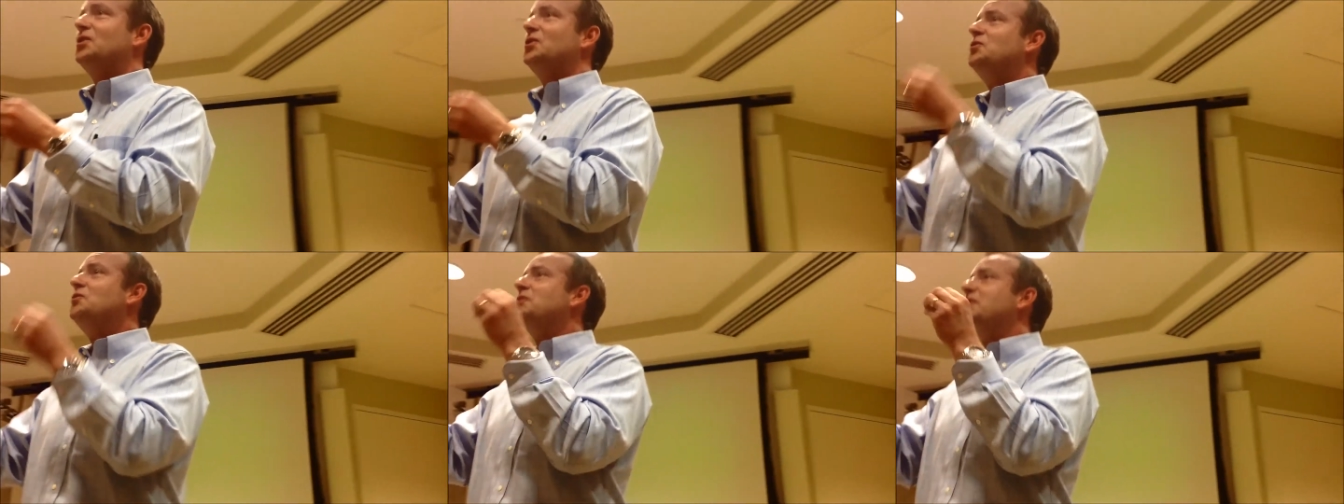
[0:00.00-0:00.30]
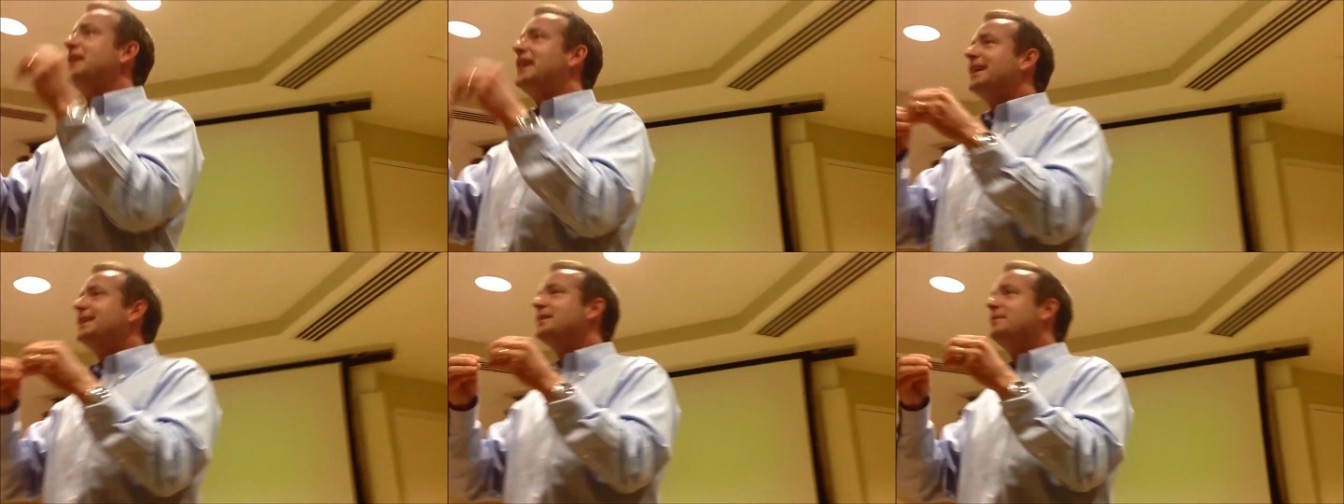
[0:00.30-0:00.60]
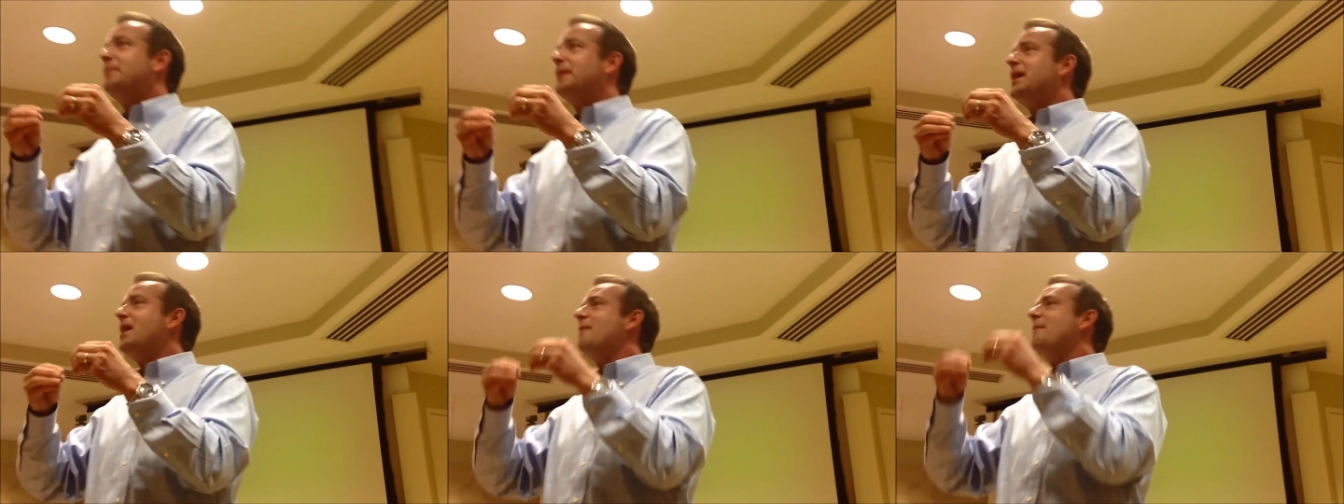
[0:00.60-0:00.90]
You don't get
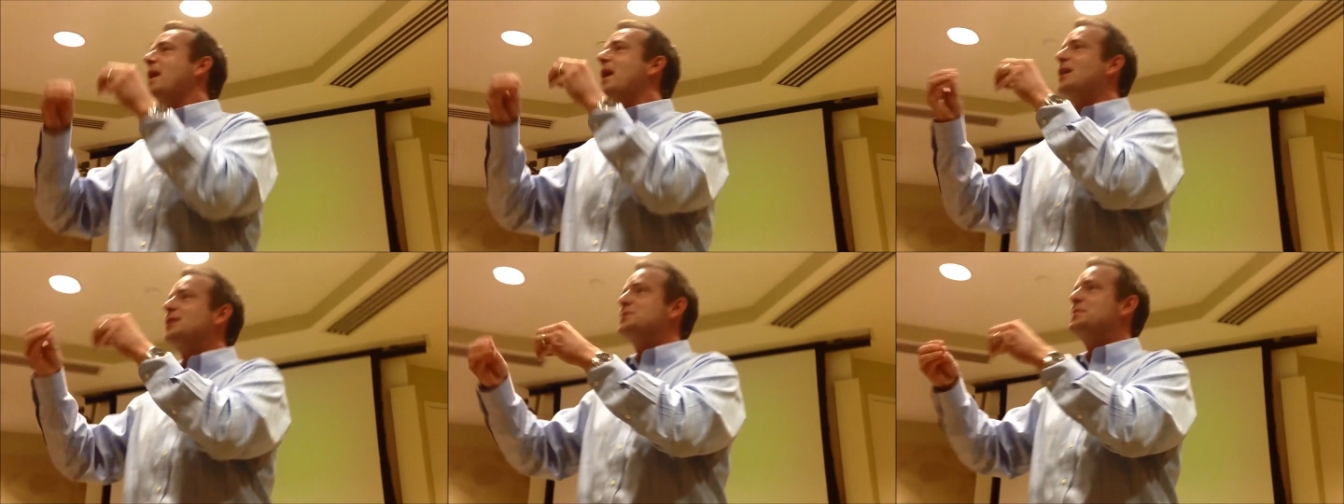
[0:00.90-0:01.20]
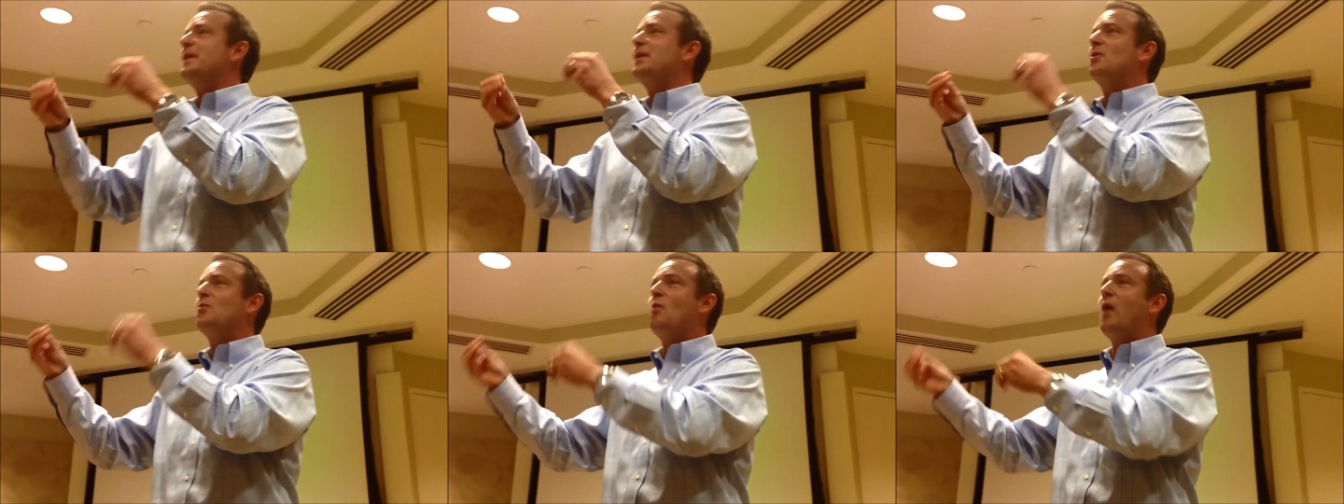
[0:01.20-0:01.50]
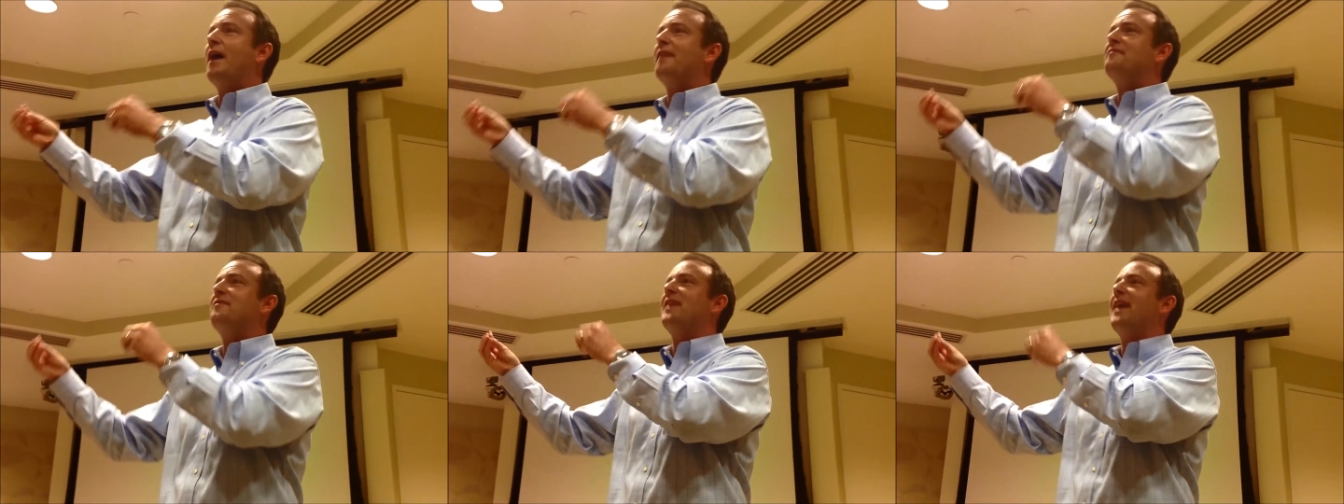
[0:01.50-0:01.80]
to become a husband or
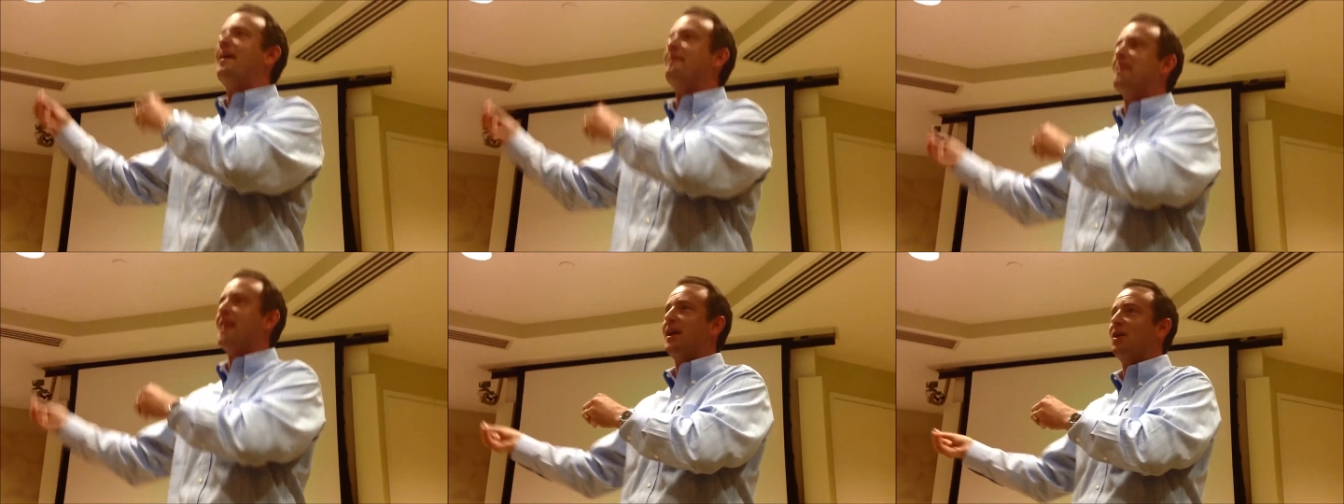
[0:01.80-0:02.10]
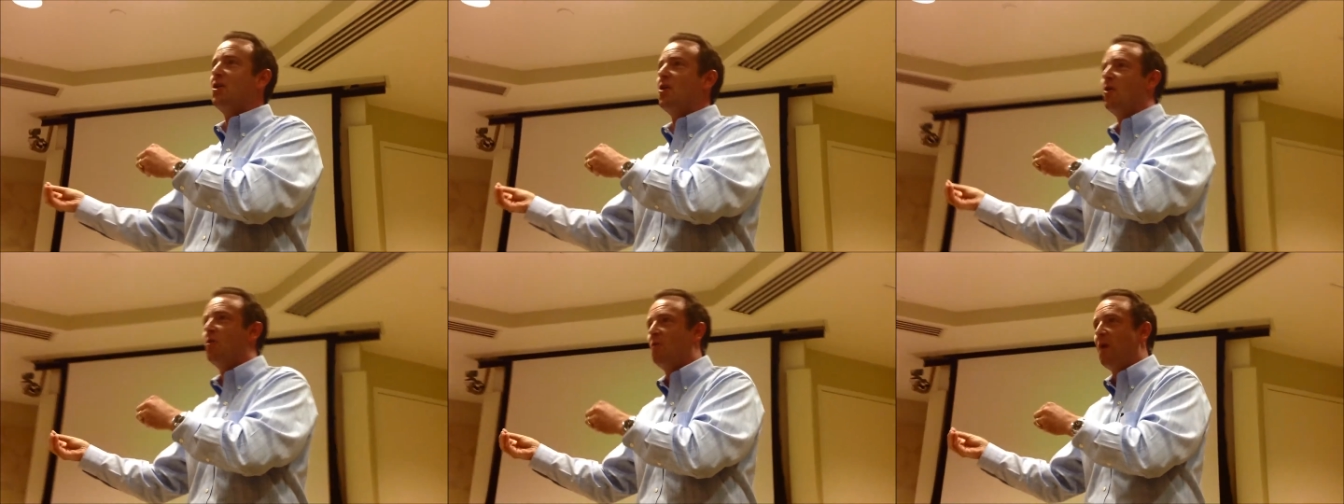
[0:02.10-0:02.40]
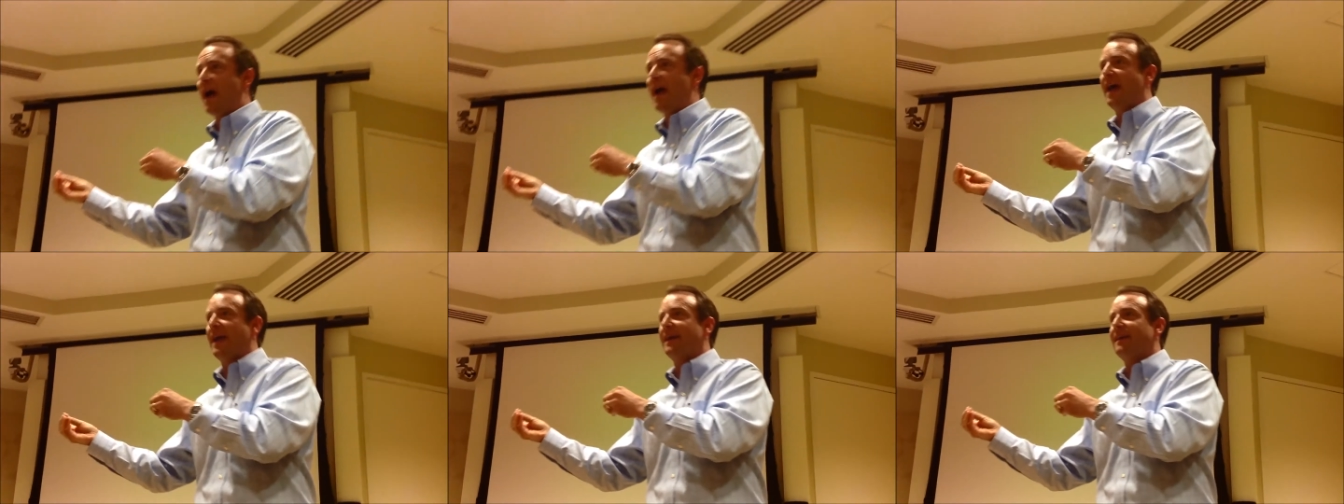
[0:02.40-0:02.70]
wife and have that go
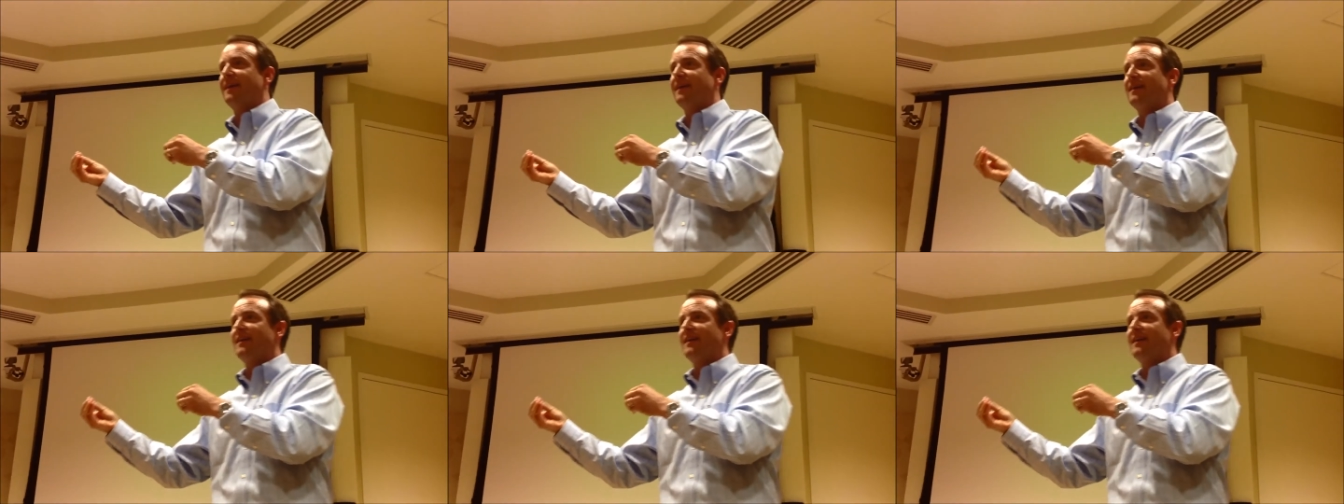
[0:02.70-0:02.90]
away.